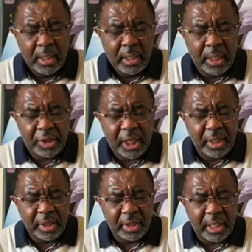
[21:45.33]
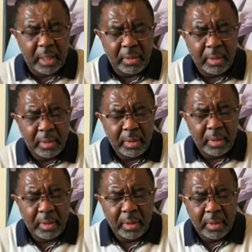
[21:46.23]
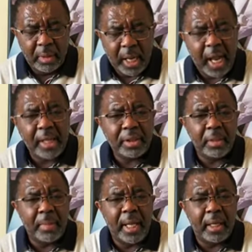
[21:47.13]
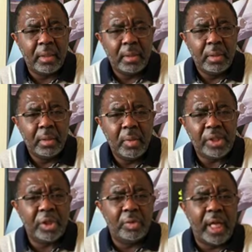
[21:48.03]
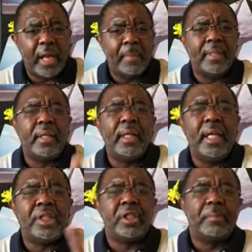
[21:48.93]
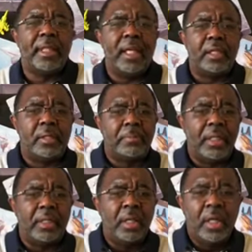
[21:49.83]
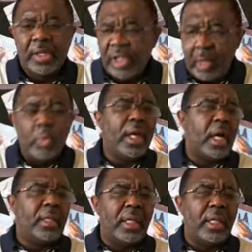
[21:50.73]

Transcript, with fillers: that Jesus now asked the man, what's your name? And the legions begin to speak and said, we are